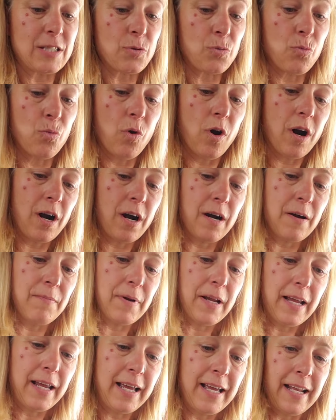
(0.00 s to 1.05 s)
warm
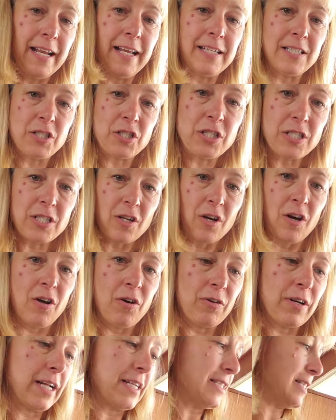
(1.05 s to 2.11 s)
and it's just
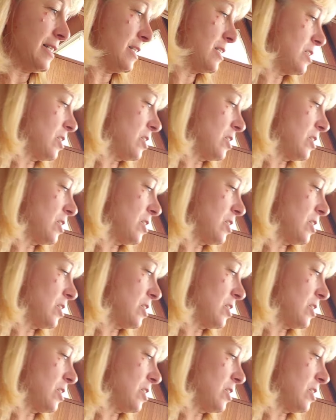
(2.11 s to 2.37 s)
all nice and